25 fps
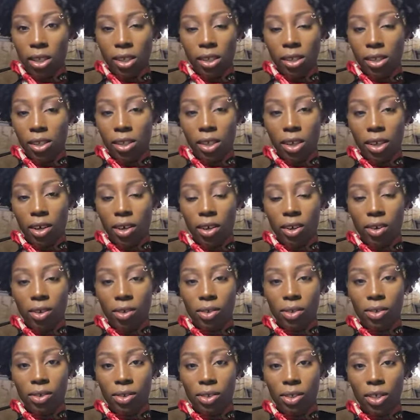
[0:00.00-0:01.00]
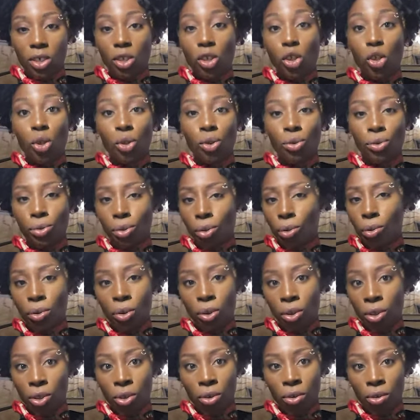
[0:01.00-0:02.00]
So just do
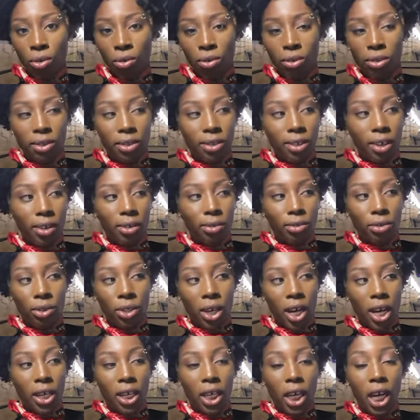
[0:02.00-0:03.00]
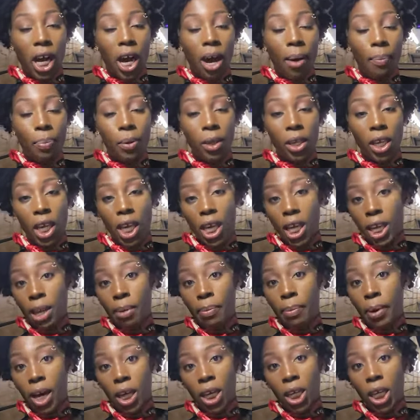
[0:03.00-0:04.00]
you. Don't try to copy
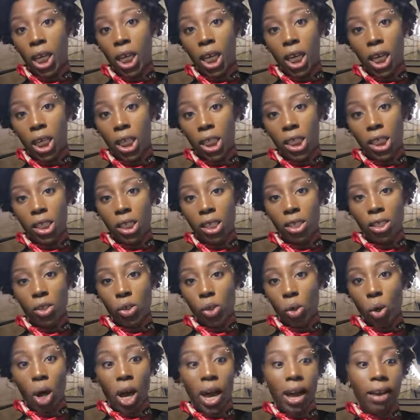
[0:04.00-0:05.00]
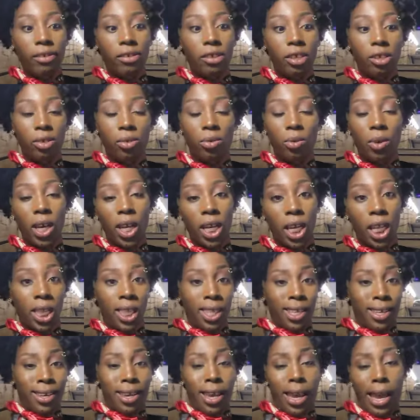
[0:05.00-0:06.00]
anybody else. You don't have to do
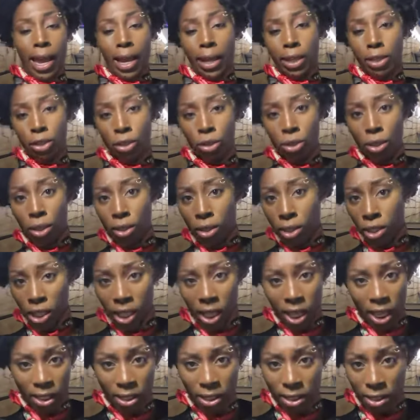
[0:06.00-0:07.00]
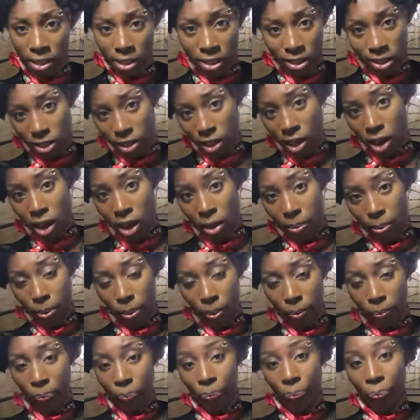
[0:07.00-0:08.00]
anything extra to get to the top.
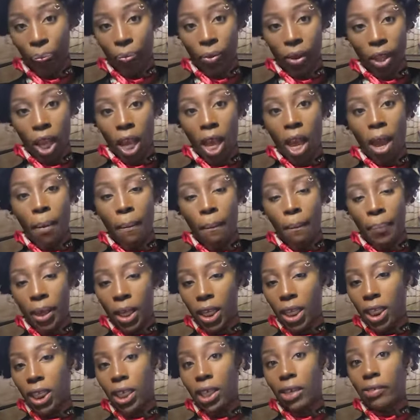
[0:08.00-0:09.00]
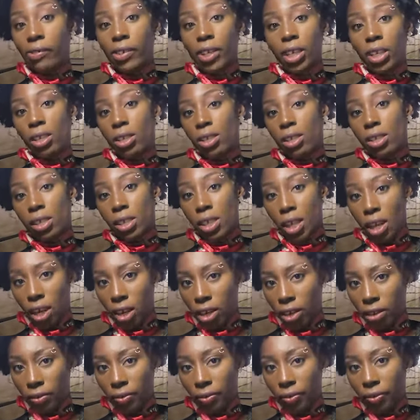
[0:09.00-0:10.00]
Believe in
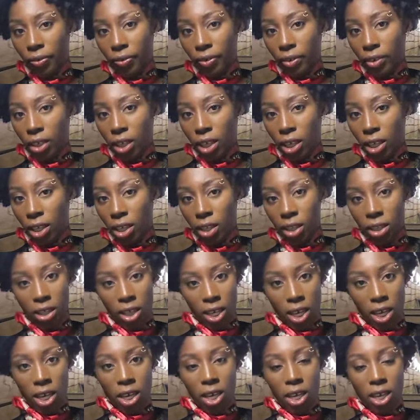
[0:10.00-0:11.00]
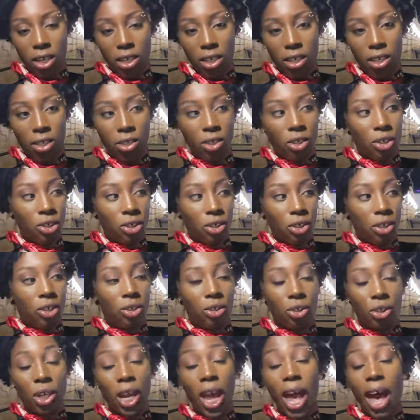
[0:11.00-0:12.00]
yourself. And then
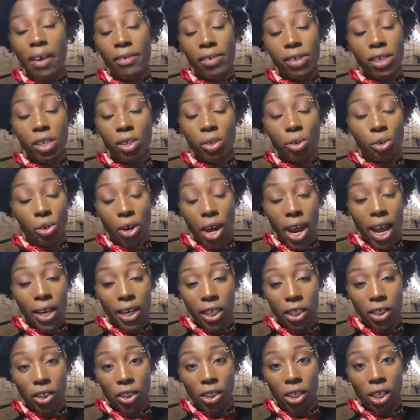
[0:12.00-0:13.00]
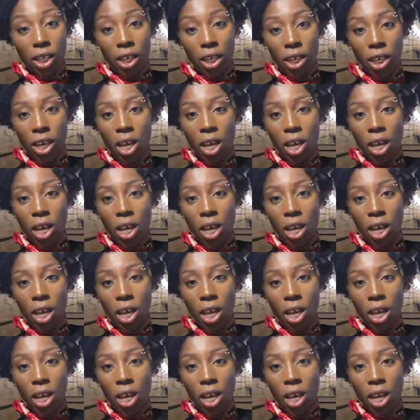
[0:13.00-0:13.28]
you should have a strategy.